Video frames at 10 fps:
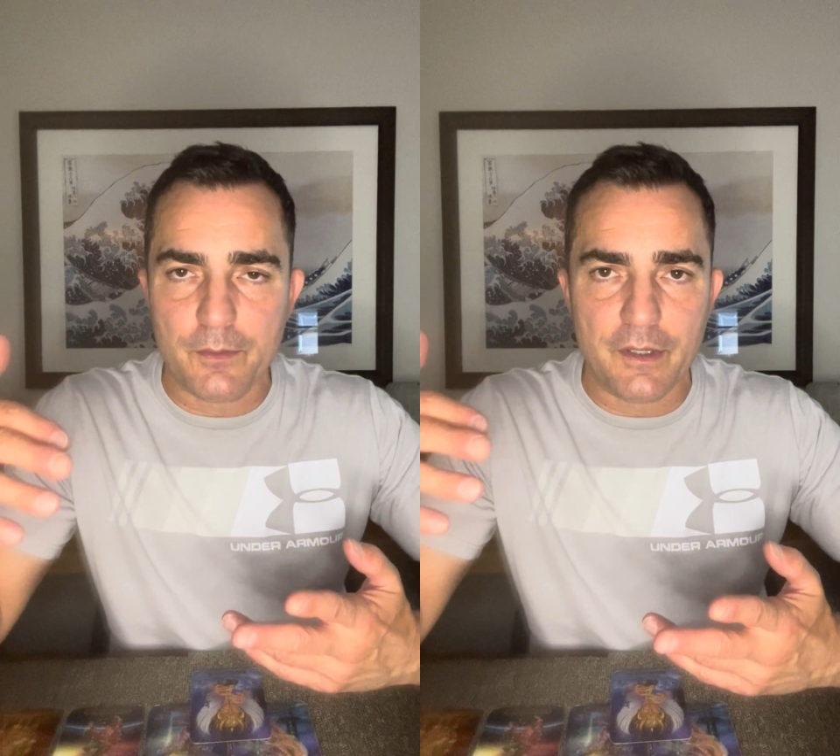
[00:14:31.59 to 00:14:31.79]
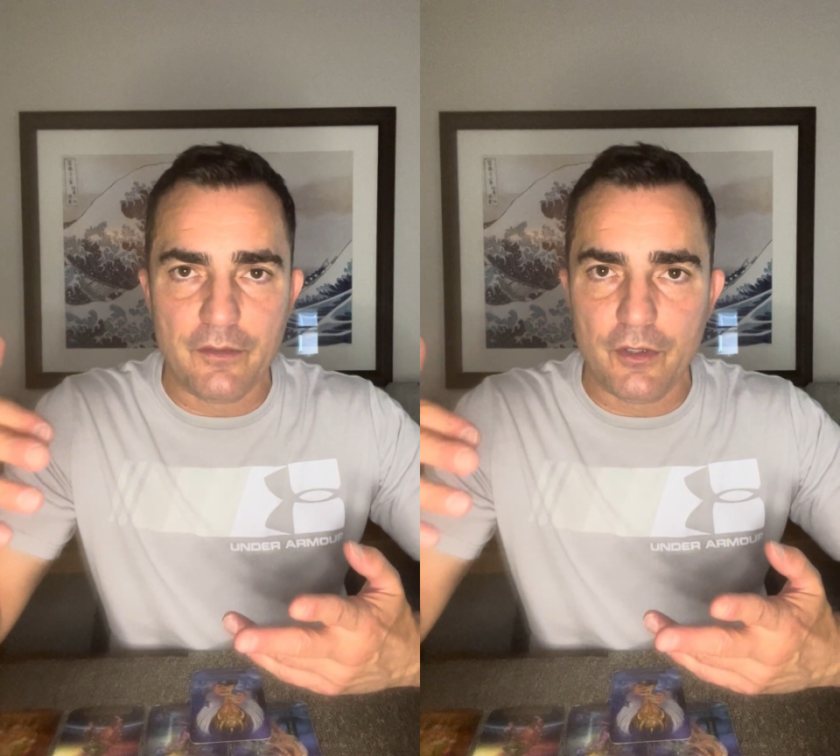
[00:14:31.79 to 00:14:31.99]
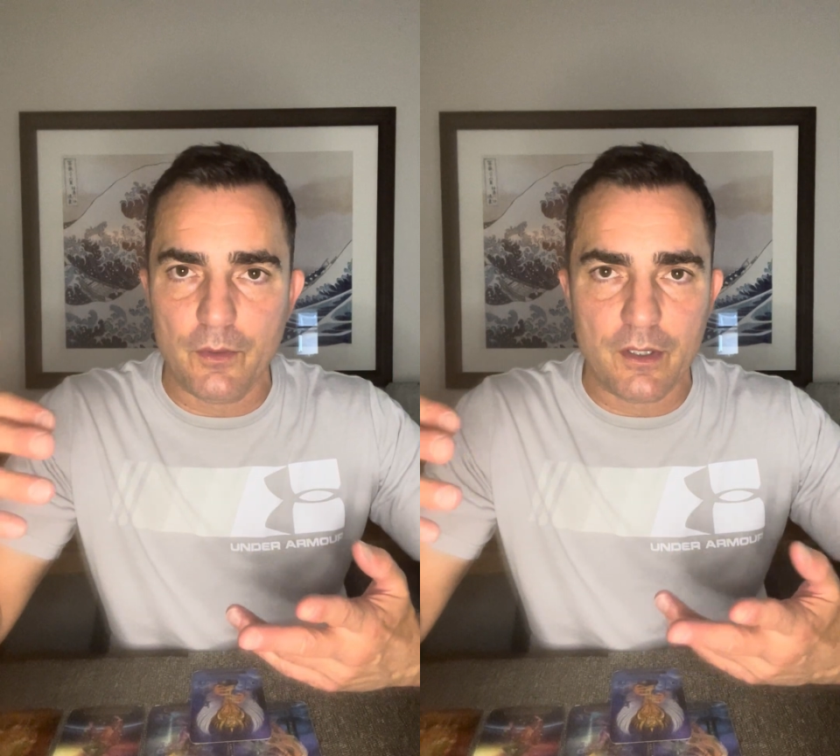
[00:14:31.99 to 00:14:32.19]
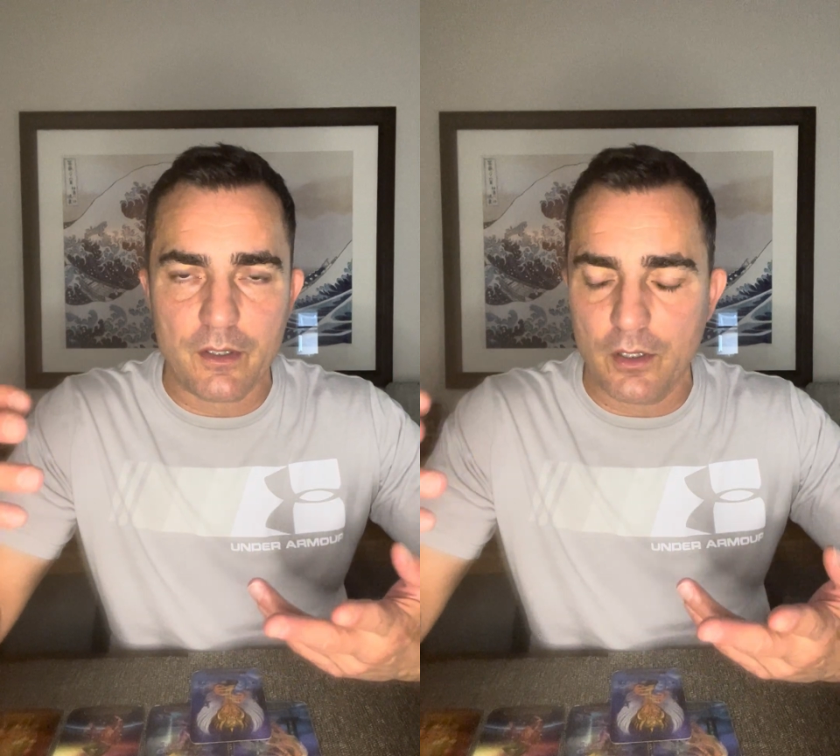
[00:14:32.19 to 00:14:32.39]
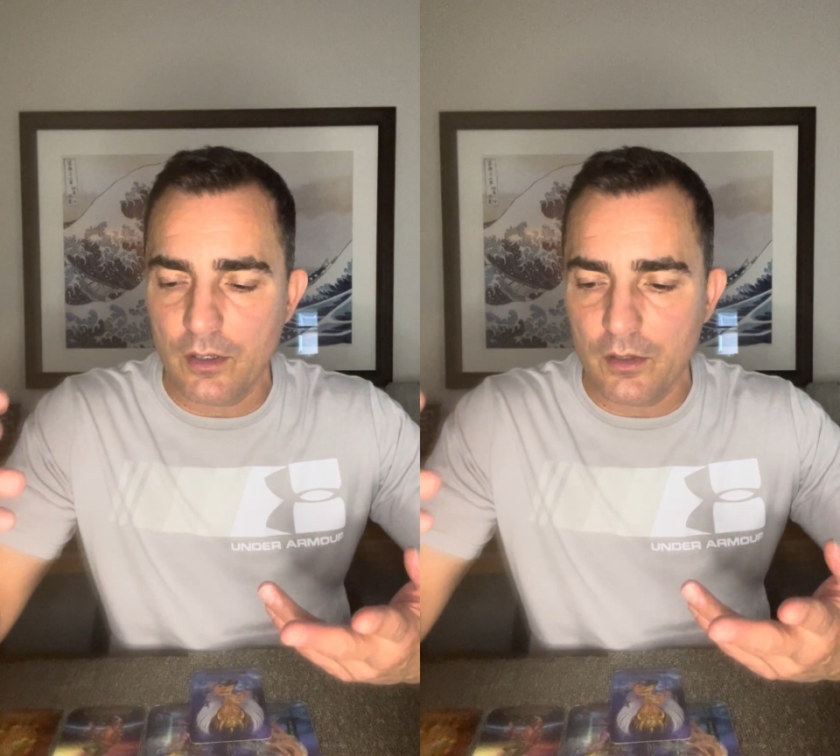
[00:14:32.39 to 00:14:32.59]
whatever you want to
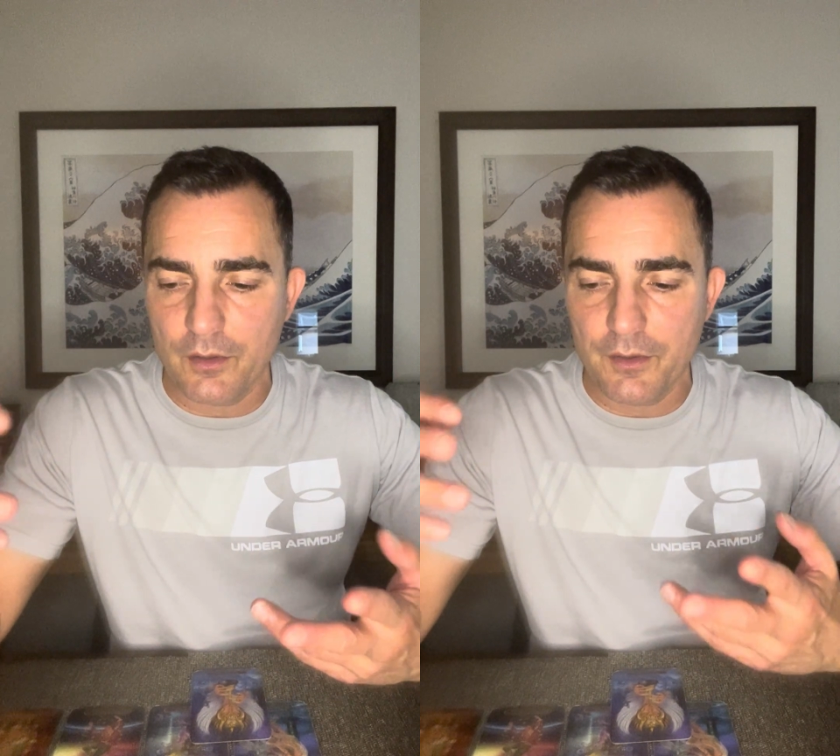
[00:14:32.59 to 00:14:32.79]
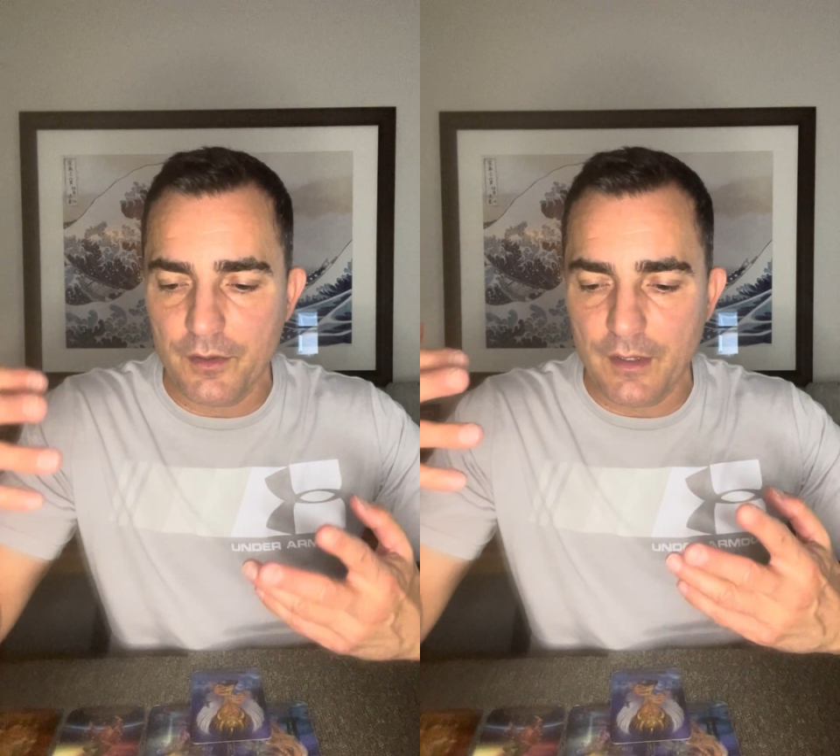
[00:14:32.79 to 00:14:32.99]
call,